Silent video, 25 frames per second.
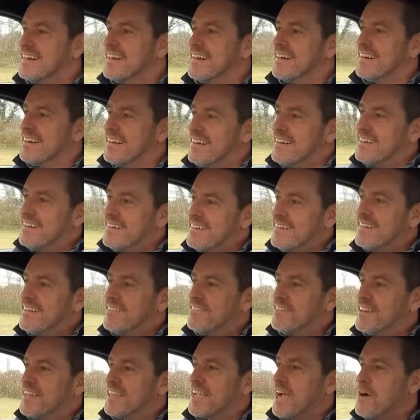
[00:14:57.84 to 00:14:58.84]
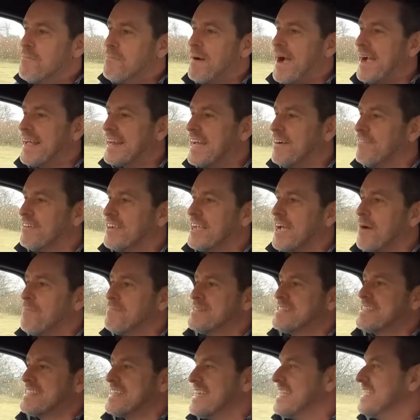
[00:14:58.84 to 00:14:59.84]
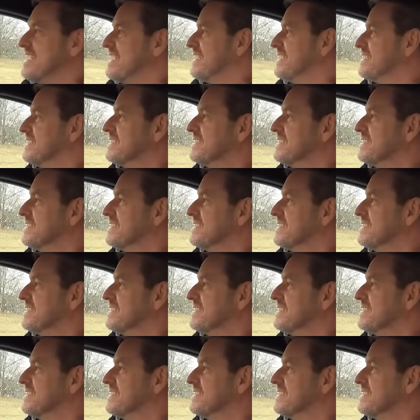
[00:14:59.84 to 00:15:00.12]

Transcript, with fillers: Oh, I want to go back and have a cup of tea.